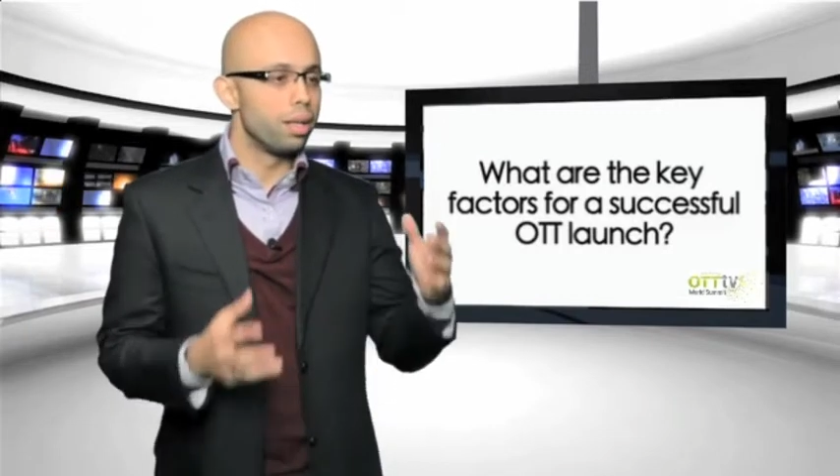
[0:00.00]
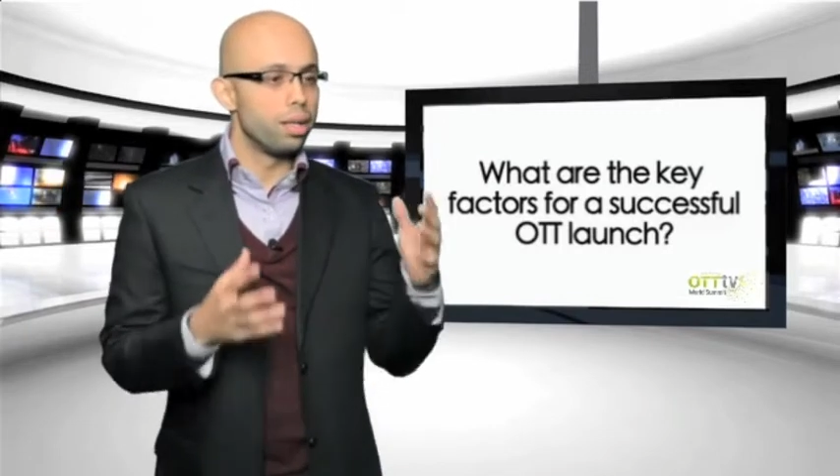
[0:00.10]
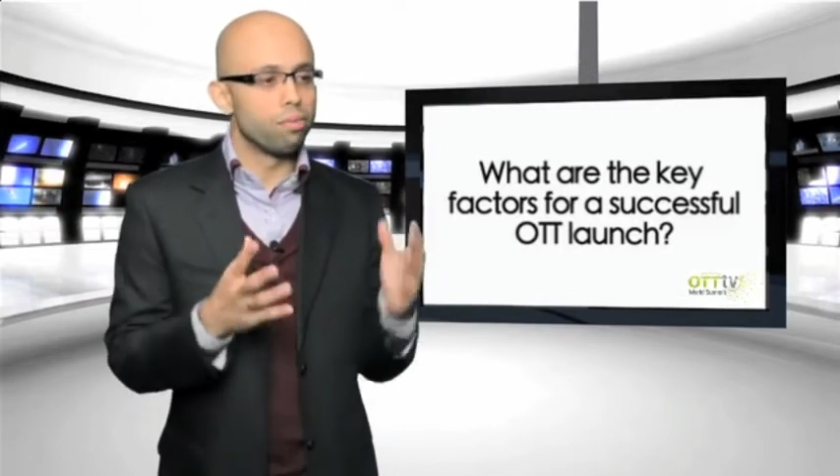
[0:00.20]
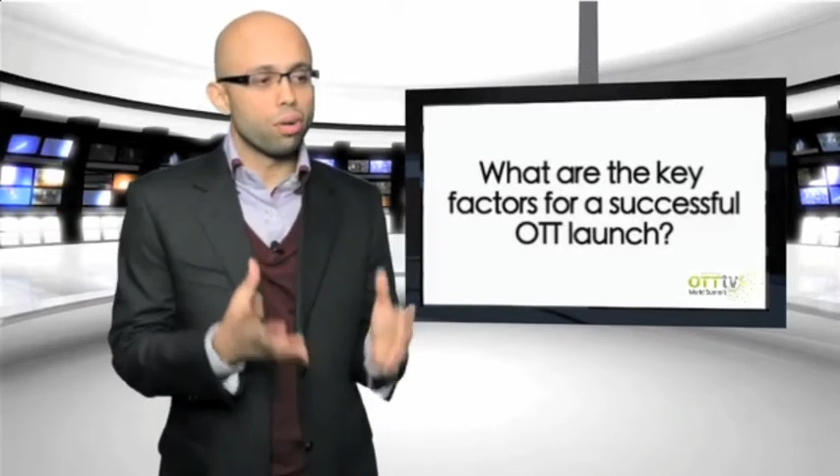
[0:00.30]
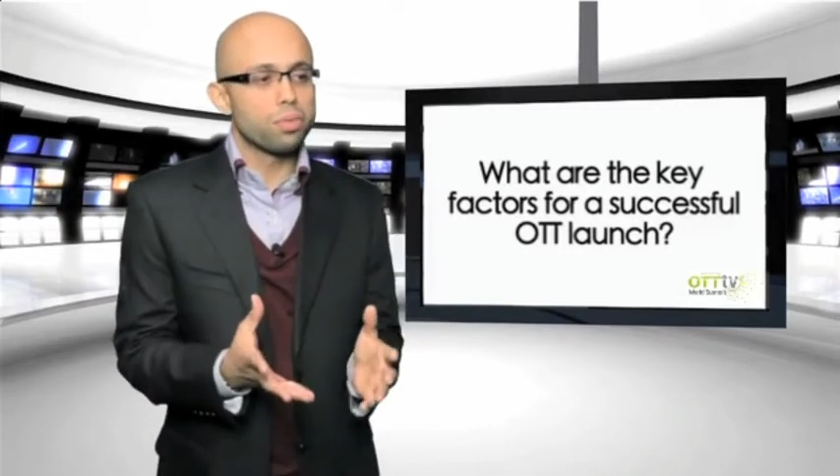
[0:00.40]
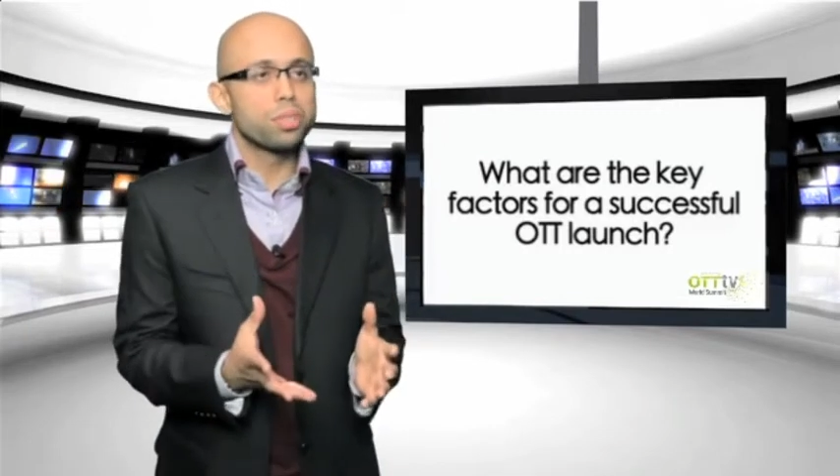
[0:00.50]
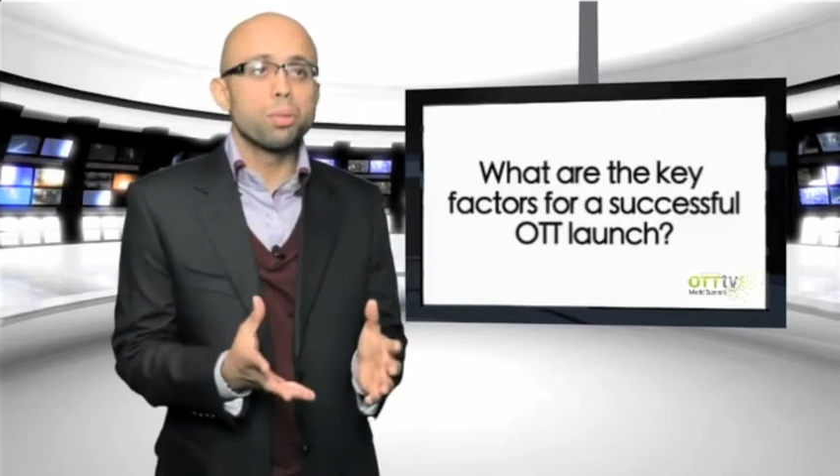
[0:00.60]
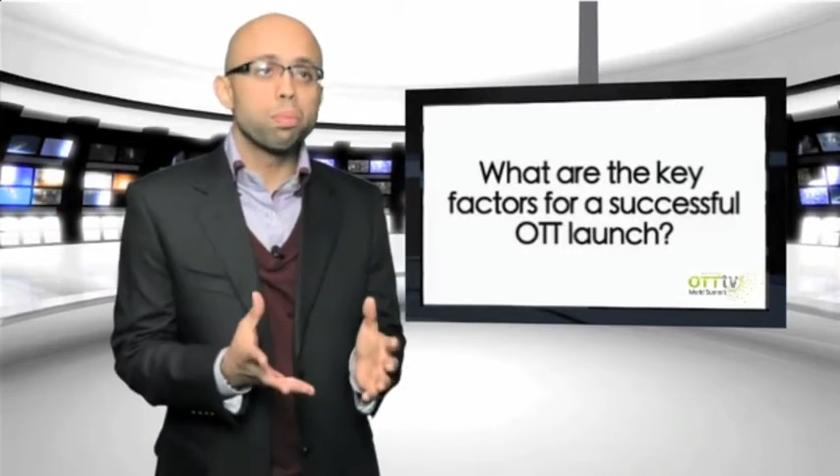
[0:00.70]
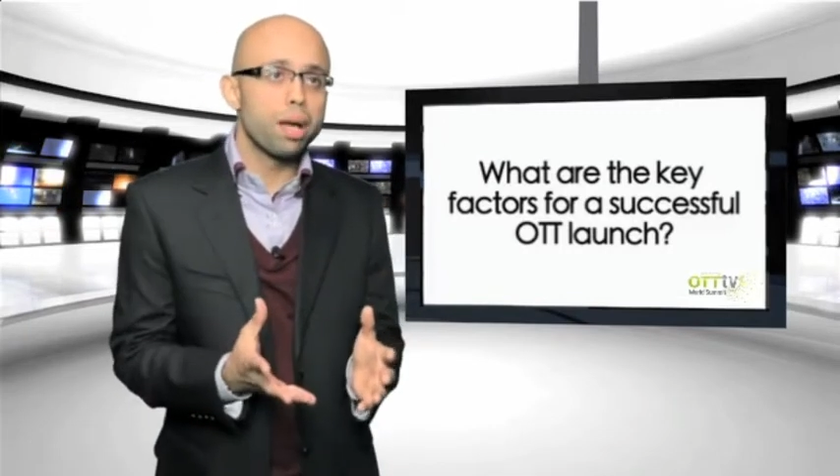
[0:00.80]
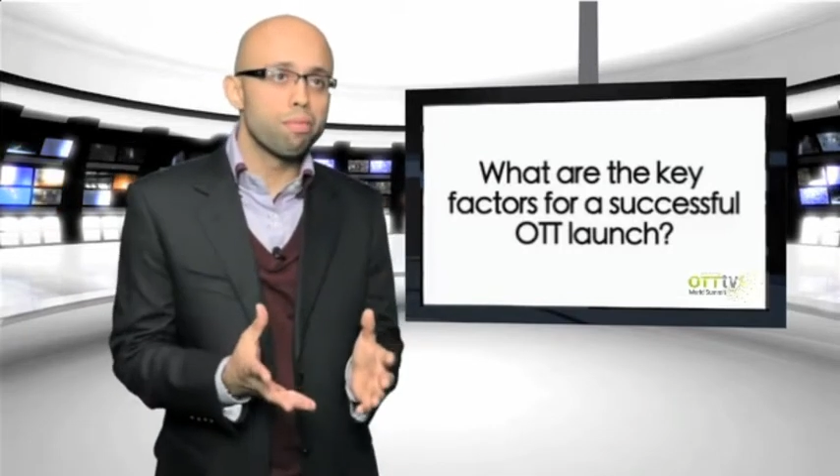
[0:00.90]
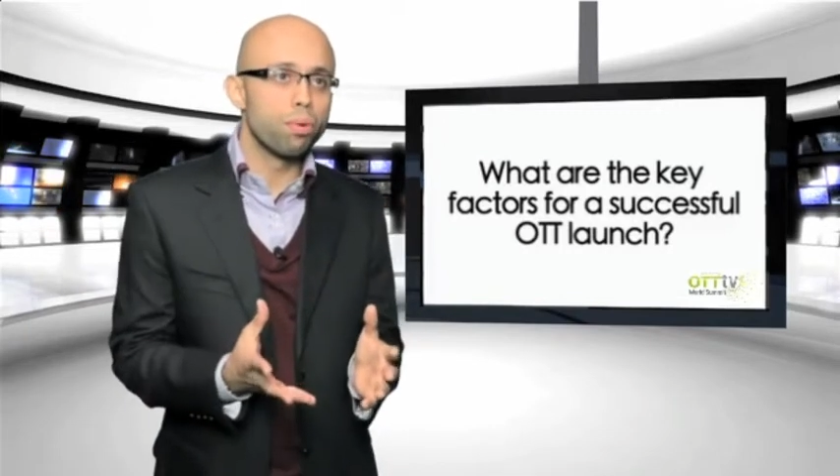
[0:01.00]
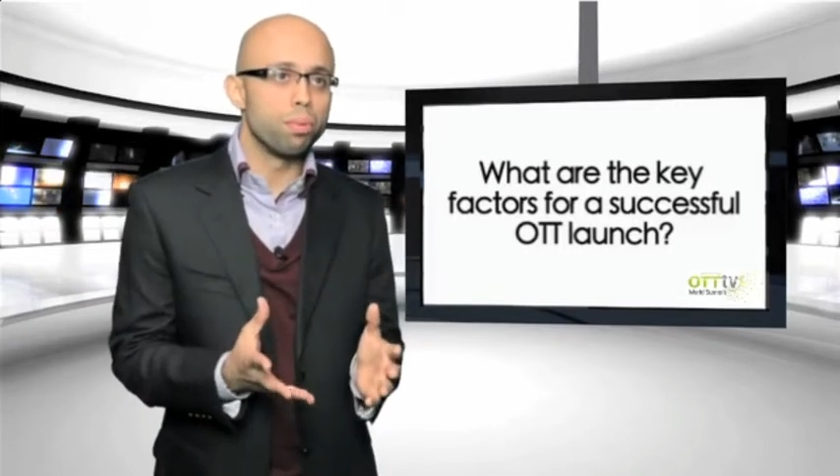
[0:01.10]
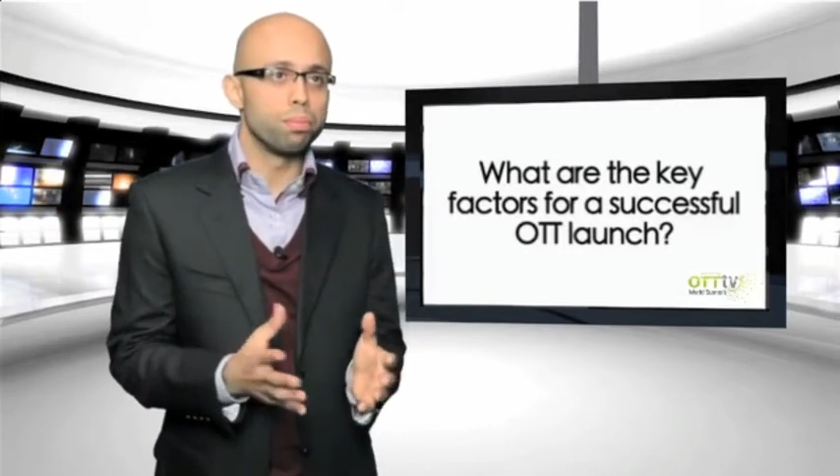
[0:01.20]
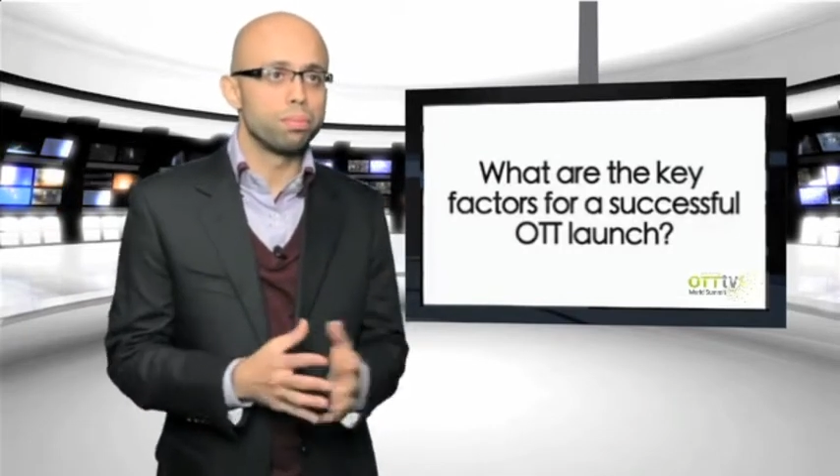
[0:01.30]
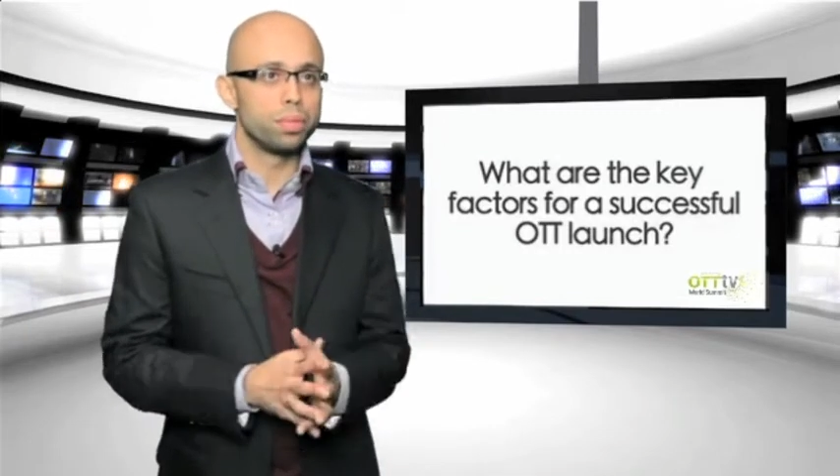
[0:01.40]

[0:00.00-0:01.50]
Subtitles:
It involves a good platform.